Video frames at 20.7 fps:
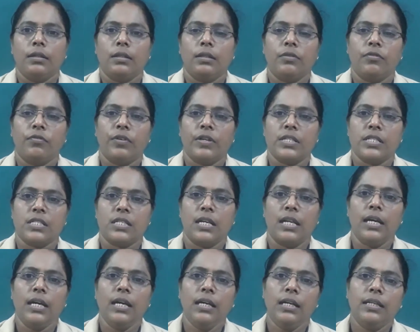
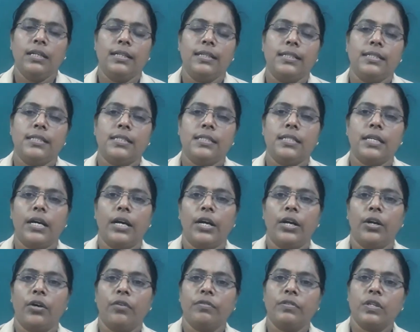Firstly,
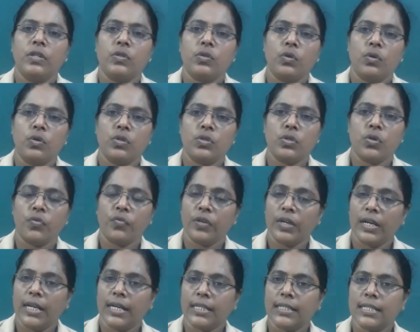turn off the source of
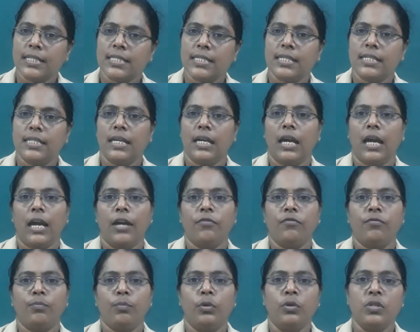electricity
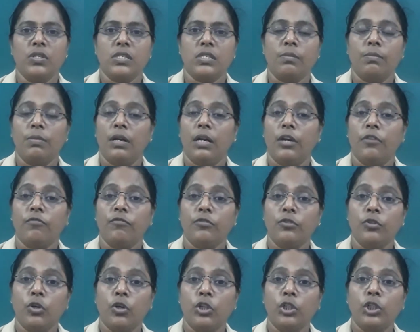if possible. If
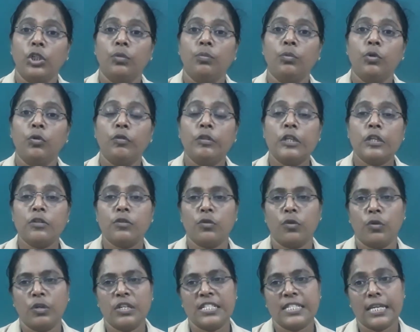not, to move the
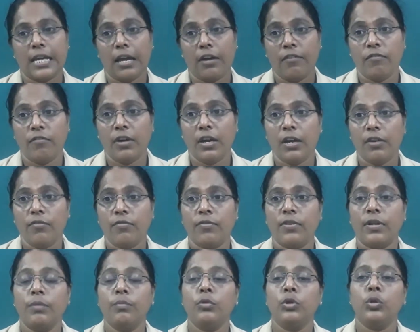source away
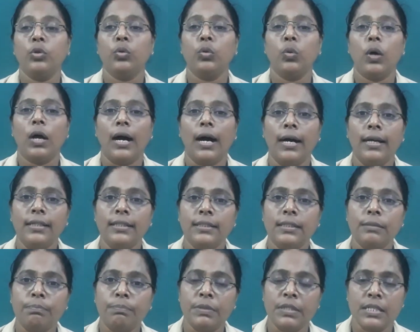from you and
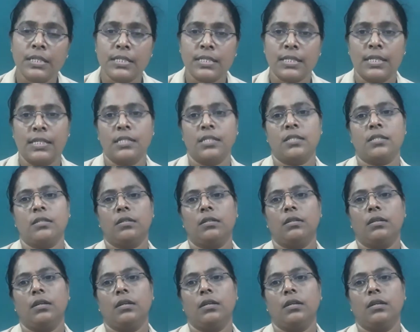the persons.